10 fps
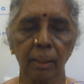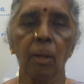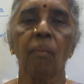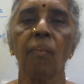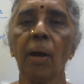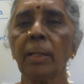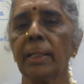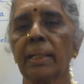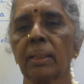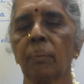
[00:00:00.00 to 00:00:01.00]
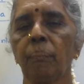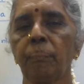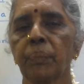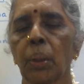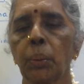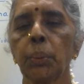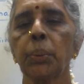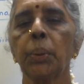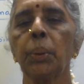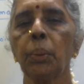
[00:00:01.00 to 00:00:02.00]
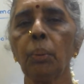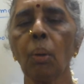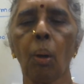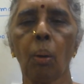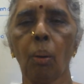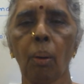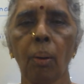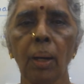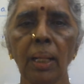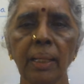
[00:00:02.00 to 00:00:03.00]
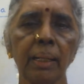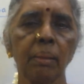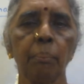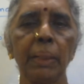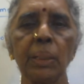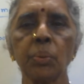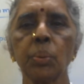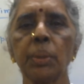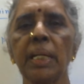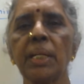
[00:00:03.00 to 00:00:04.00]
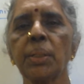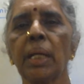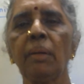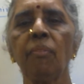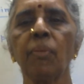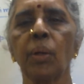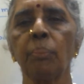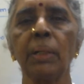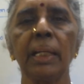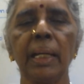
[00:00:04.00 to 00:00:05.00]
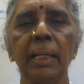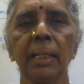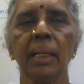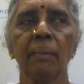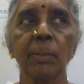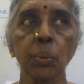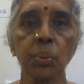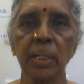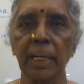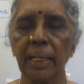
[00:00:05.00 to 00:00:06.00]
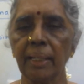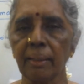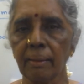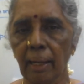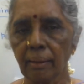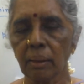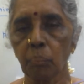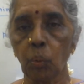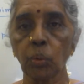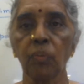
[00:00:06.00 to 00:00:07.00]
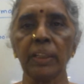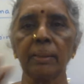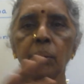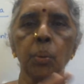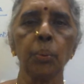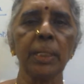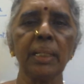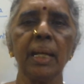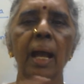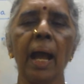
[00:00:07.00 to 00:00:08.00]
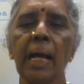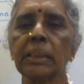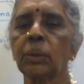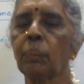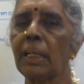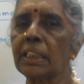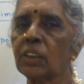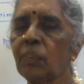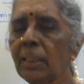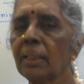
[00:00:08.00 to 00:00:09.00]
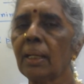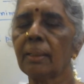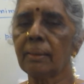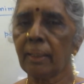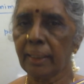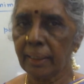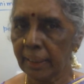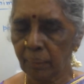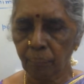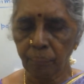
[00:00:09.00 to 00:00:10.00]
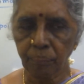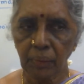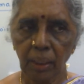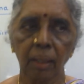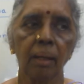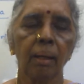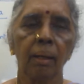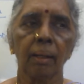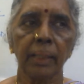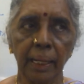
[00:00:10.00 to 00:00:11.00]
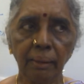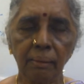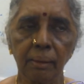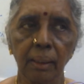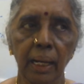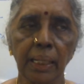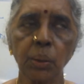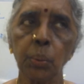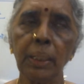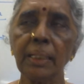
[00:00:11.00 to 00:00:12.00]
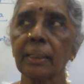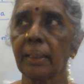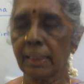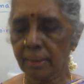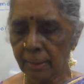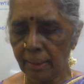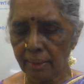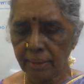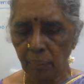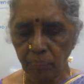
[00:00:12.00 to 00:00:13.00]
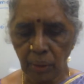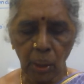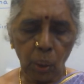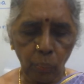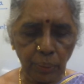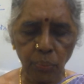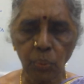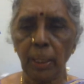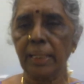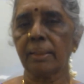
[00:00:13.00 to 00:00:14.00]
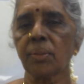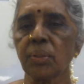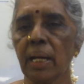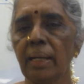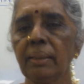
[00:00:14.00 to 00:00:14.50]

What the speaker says: For that, you should know all the mensuration formulae which you studied in 10th, both for 2D as well as for 3D. Then actually the case study sum, once you understand the